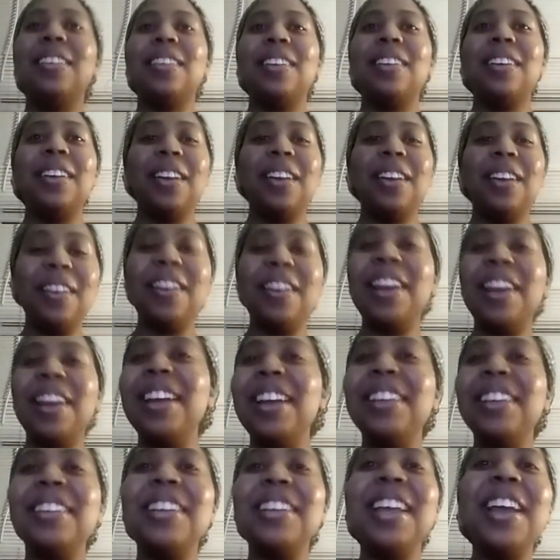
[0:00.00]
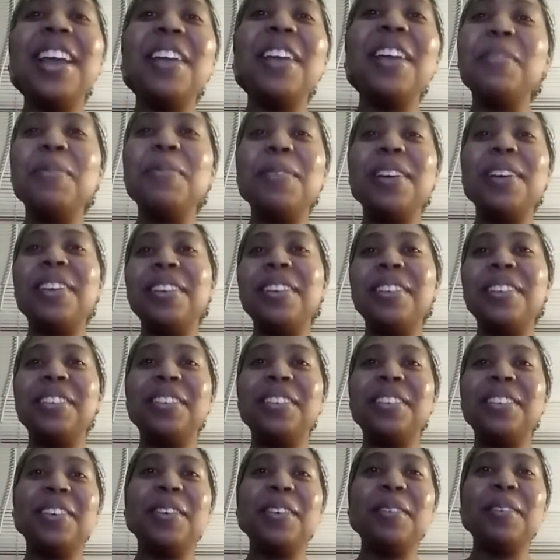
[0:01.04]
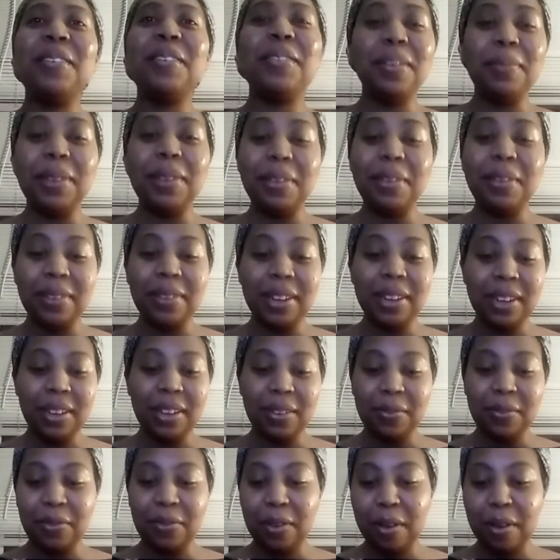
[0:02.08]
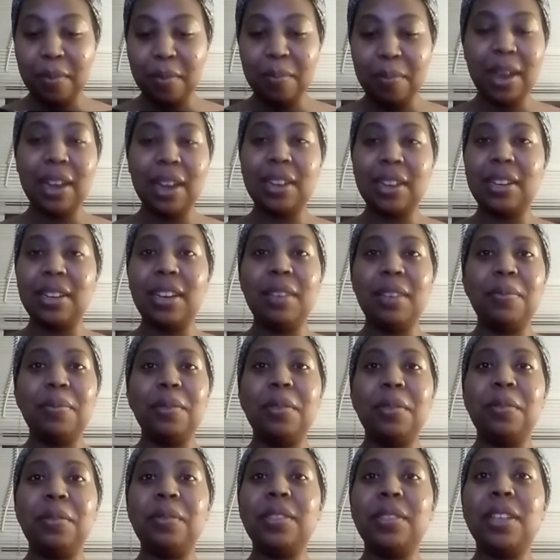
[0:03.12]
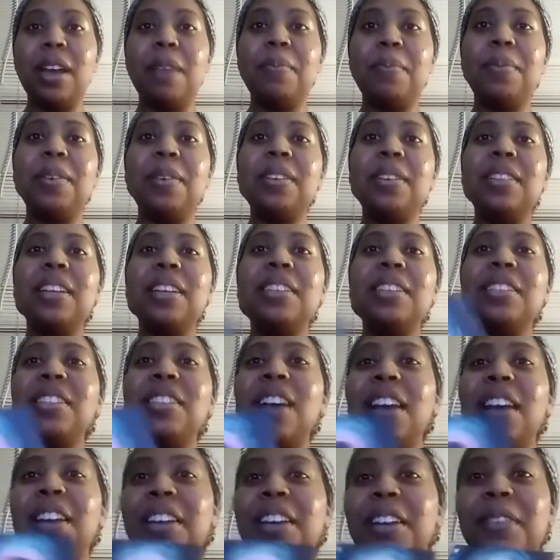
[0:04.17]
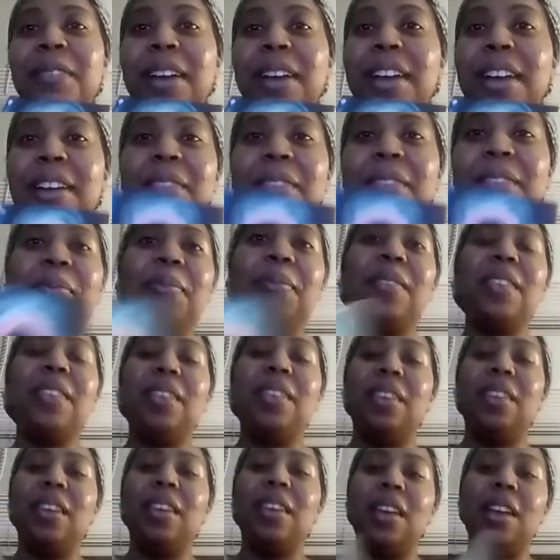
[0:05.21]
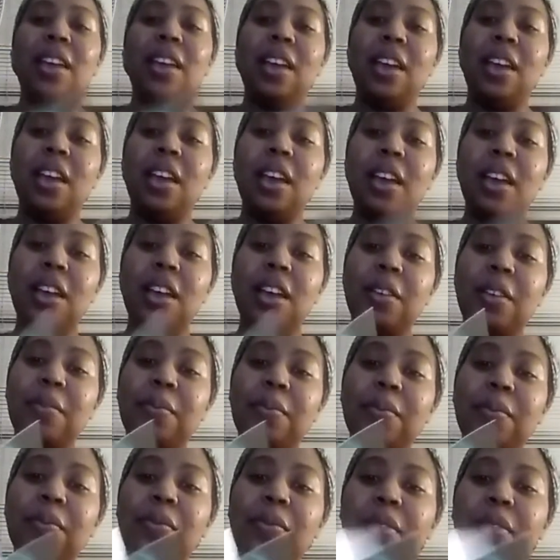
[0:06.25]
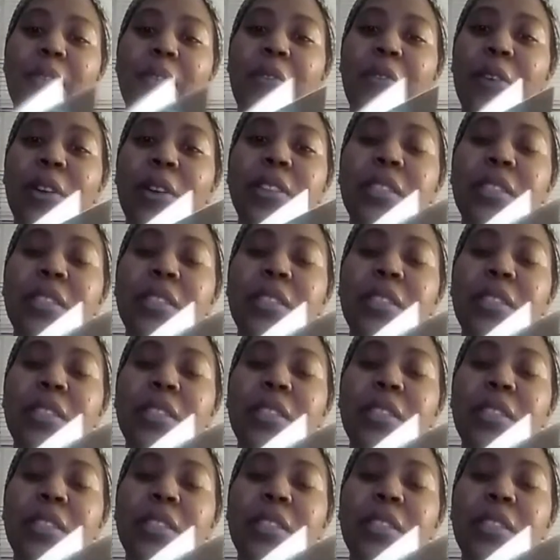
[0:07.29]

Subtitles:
right. Hey everyone. I'm going to be reading from my debut chapbook, They Shot Anyway. The first